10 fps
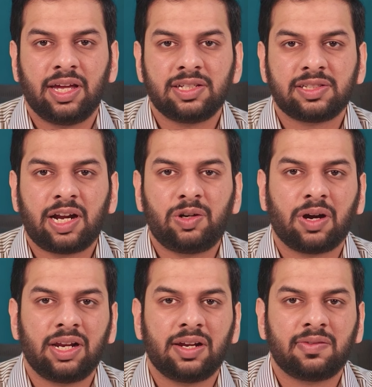Inside
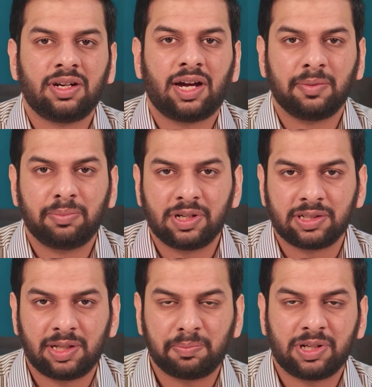Gohighlevel, I build
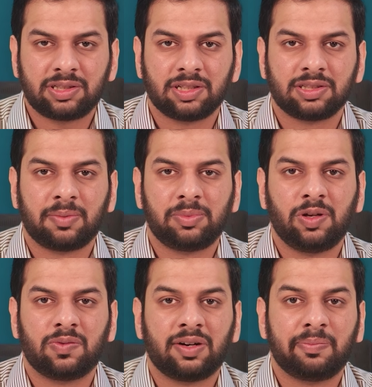simple systems to
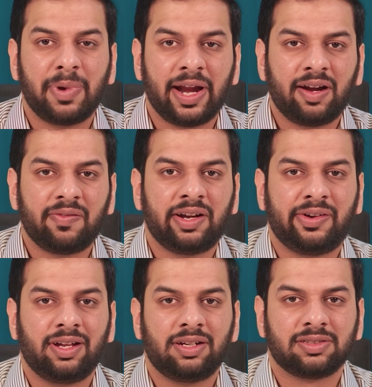work better with
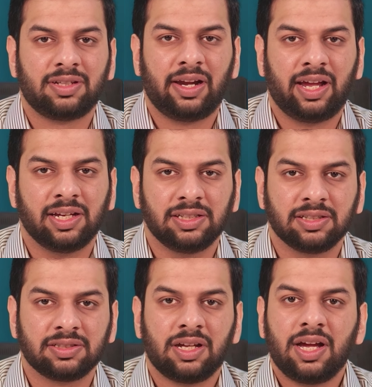real estate
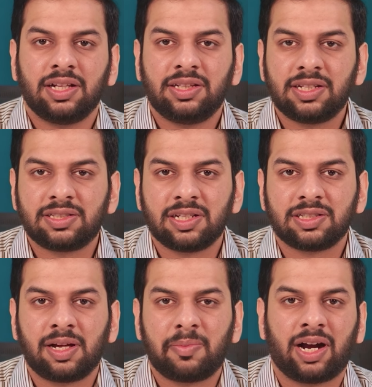agents. These
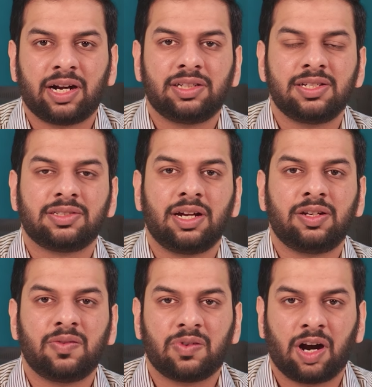systems are designed
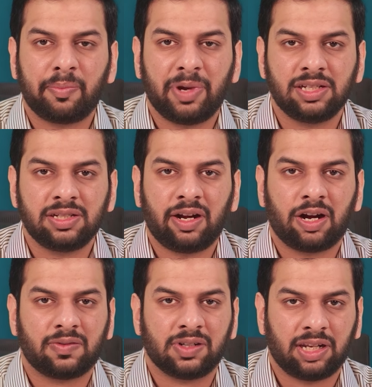to warm agents
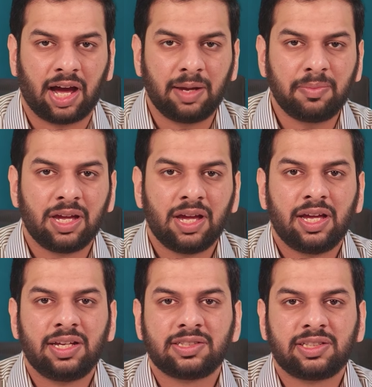over time
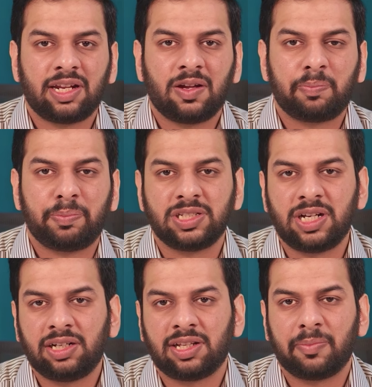instead of
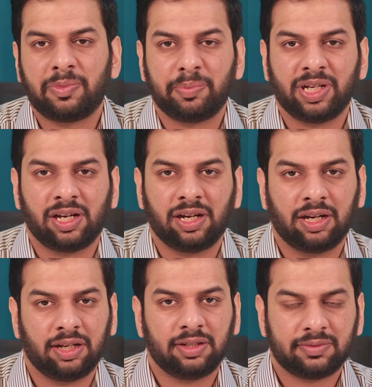pitching them
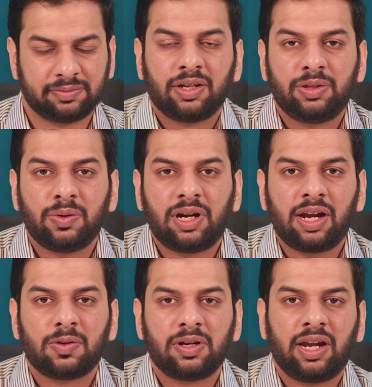repeatedly. You can
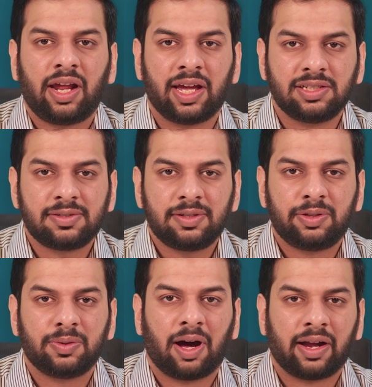load in agent
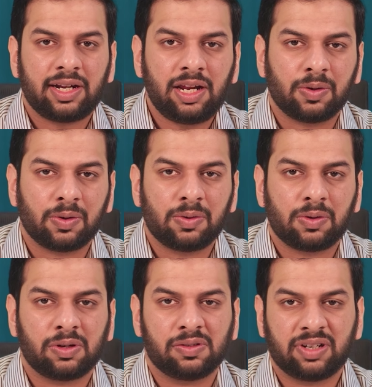you already know
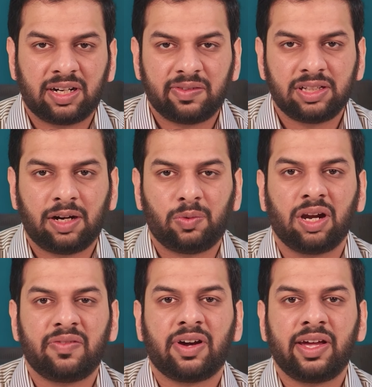or work with the
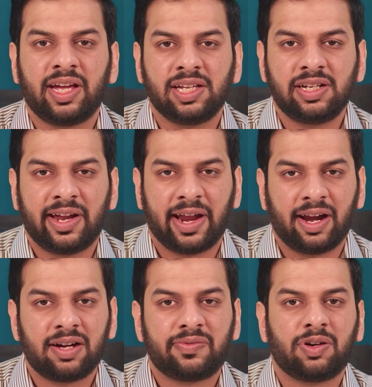qualified agent
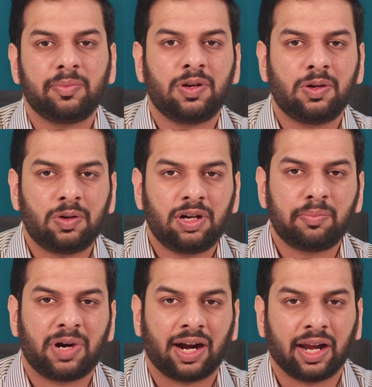data from your local
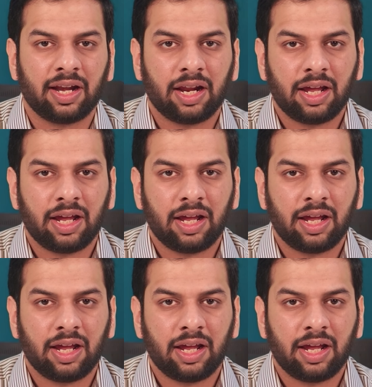market.